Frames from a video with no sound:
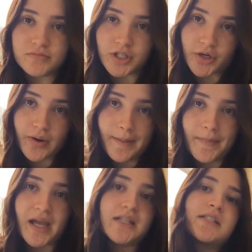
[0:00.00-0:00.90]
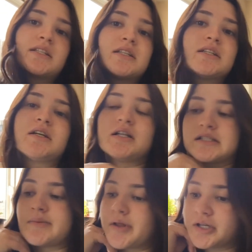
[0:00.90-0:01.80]
you know, I might on
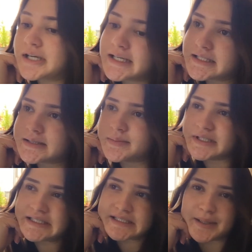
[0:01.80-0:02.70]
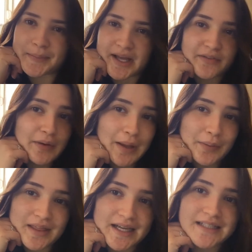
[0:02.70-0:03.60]
some other days, but I'm kind of okay
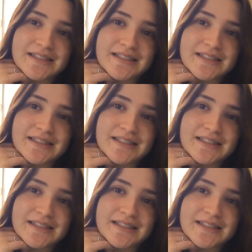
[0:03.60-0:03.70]
with that.